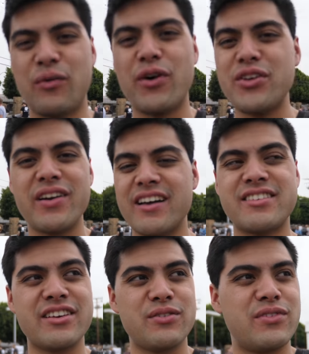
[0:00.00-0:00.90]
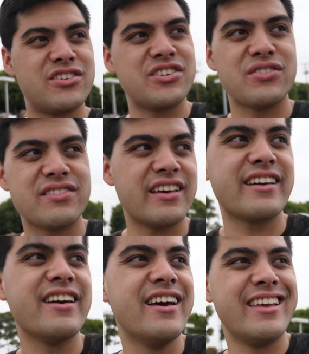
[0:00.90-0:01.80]
What do you guys think of the shields? Like,
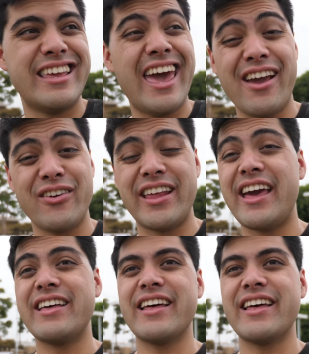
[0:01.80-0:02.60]
yay or nay?